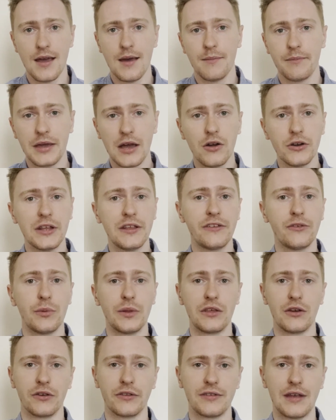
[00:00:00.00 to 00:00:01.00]
Be honest with
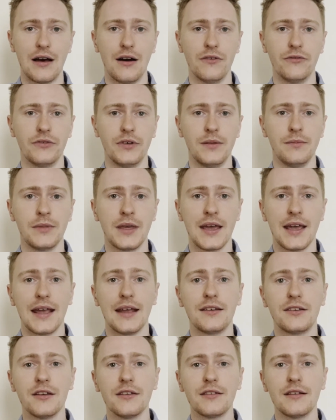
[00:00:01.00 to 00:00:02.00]
yourself.
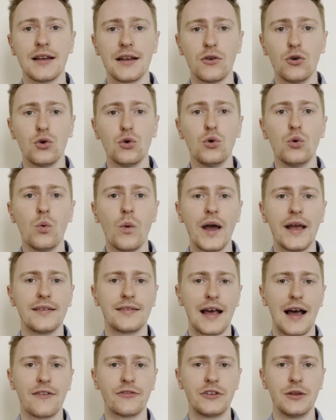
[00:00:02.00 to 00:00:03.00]
It doesn't always
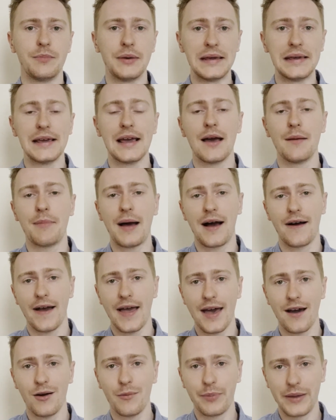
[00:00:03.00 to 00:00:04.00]
have to be about
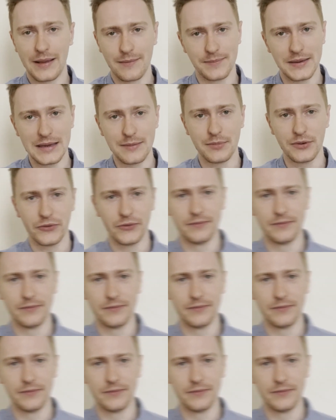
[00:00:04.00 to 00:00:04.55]
helping people.